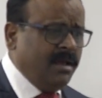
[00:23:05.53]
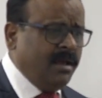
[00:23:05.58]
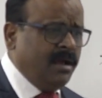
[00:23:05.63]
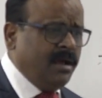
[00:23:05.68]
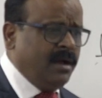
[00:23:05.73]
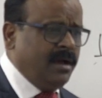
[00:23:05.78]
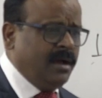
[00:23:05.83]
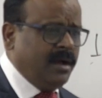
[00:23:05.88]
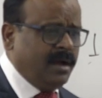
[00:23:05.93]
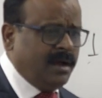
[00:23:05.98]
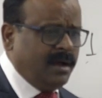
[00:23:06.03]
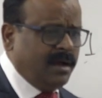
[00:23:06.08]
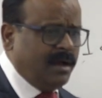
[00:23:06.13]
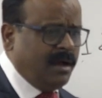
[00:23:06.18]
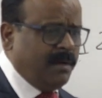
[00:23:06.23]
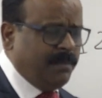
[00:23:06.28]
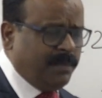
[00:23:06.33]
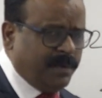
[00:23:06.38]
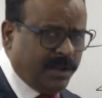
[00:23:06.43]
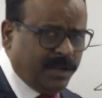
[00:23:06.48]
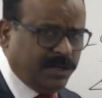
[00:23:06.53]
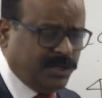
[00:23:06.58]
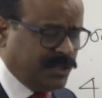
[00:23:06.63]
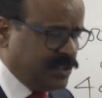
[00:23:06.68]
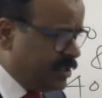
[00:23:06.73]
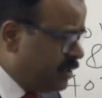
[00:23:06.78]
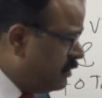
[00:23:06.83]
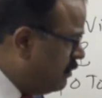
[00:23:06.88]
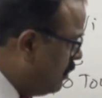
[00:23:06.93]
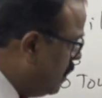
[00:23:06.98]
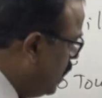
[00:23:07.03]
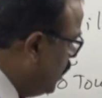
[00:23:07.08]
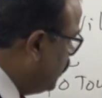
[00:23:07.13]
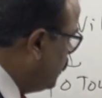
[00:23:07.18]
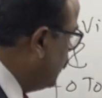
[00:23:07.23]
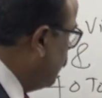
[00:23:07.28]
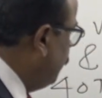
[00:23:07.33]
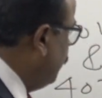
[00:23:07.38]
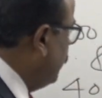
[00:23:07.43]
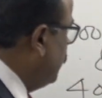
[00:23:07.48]
apprehension
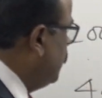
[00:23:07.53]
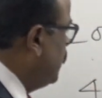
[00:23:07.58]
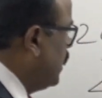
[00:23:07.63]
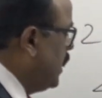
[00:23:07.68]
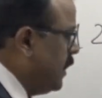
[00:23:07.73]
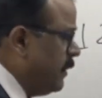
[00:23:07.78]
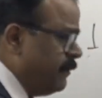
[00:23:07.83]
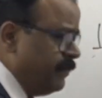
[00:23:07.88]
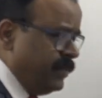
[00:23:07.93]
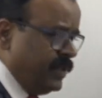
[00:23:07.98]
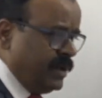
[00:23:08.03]
related with the